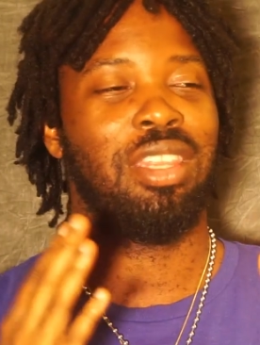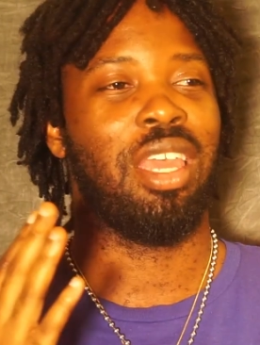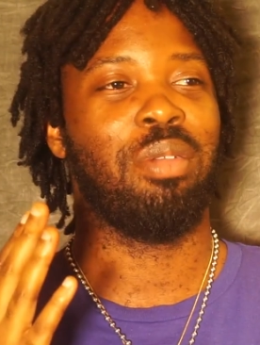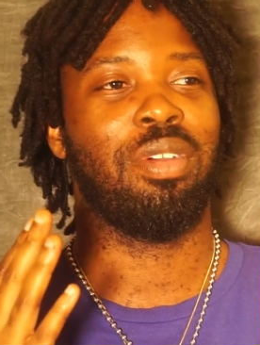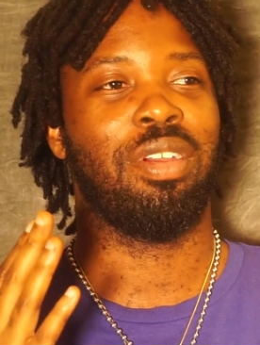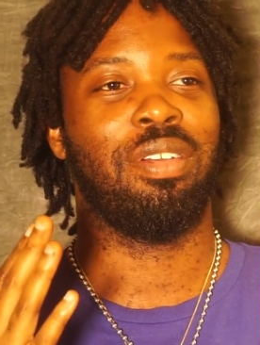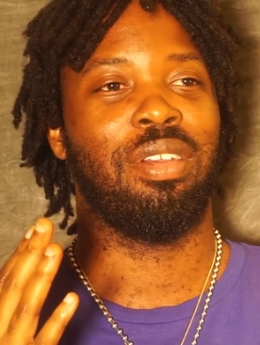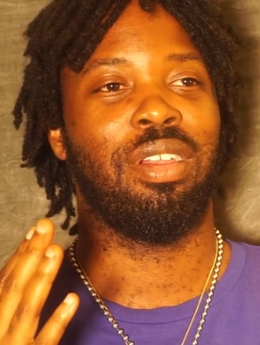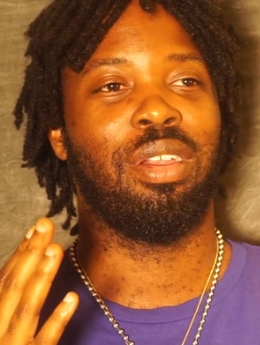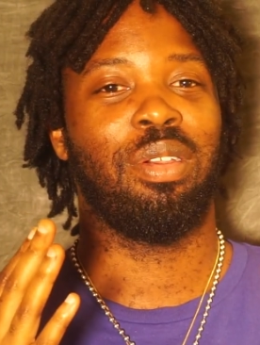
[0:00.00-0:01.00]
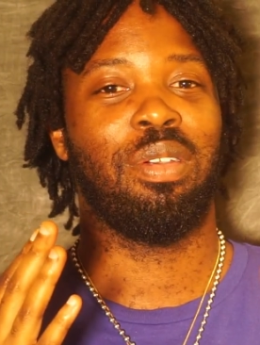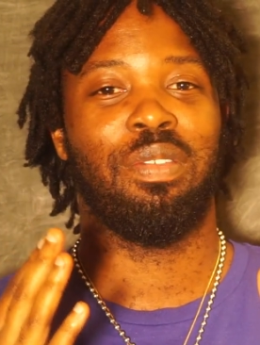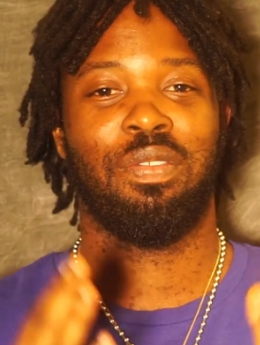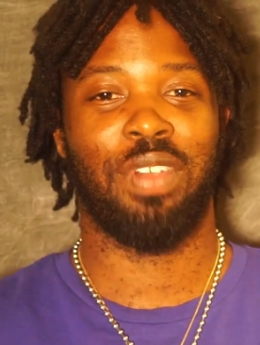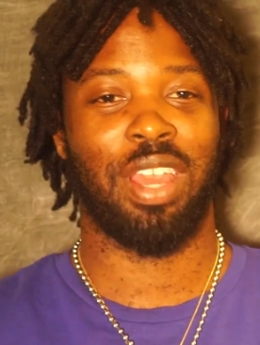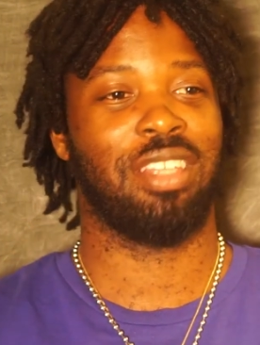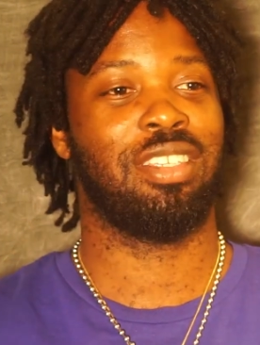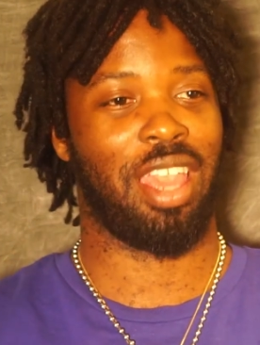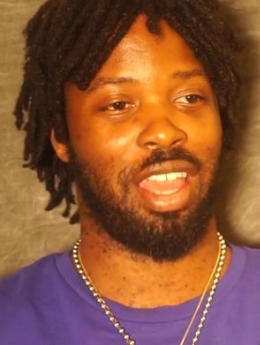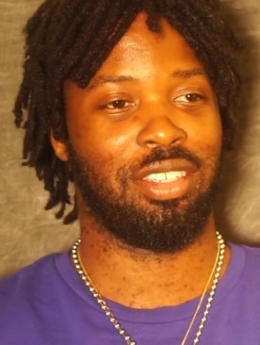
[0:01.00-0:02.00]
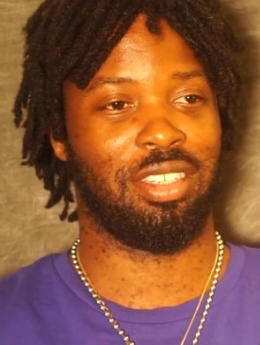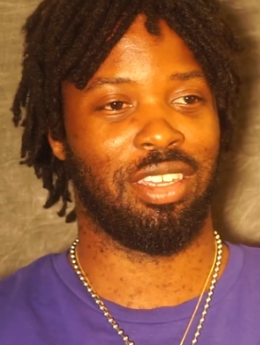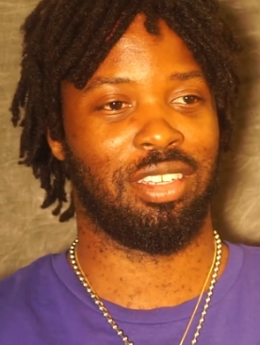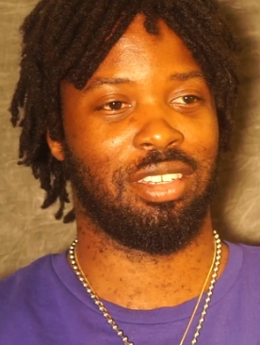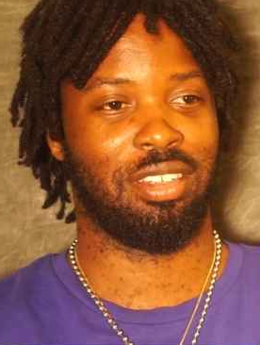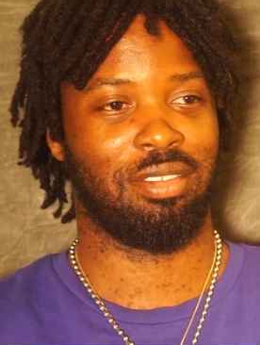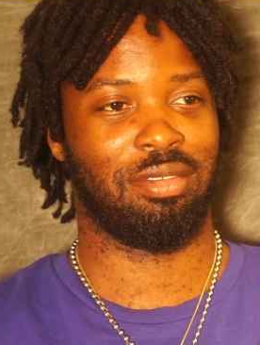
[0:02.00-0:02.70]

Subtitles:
they were fantastic.